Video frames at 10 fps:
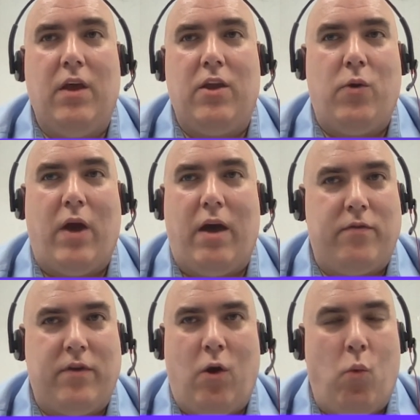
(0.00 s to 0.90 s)
You have,
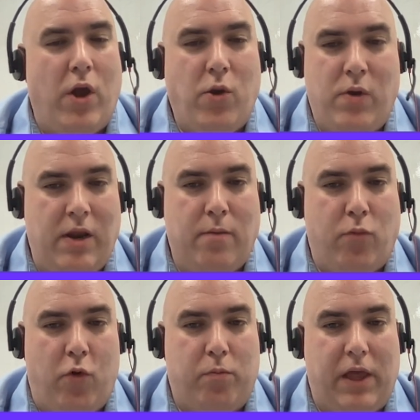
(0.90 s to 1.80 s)
you know, what you need in
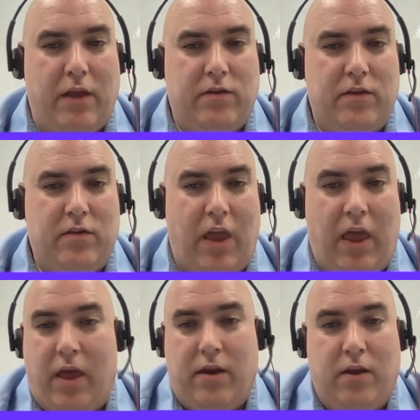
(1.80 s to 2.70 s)
both places,
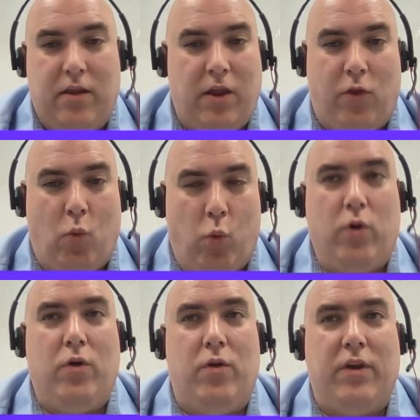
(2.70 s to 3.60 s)
and, you know, the
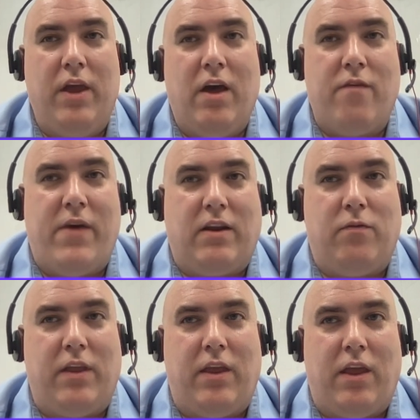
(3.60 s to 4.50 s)
world
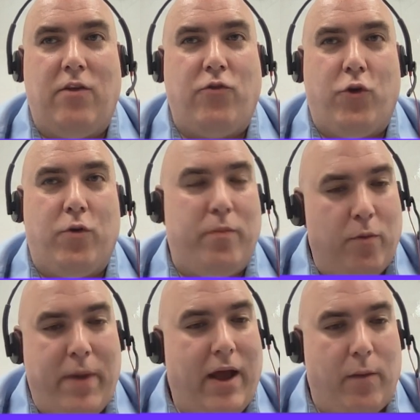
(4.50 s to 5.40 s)
effectively is your
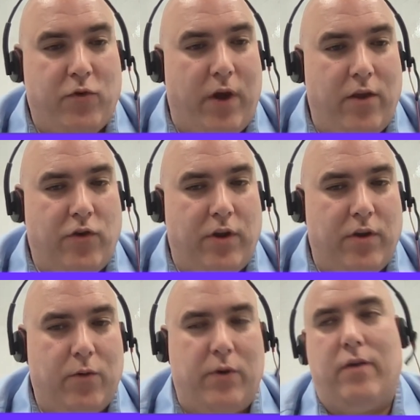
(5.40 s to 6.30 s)
backup strategy
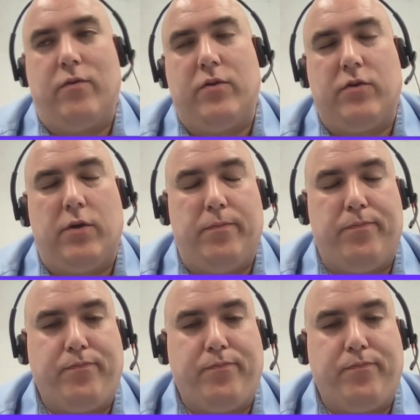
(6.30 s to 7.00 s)
or whatever. So.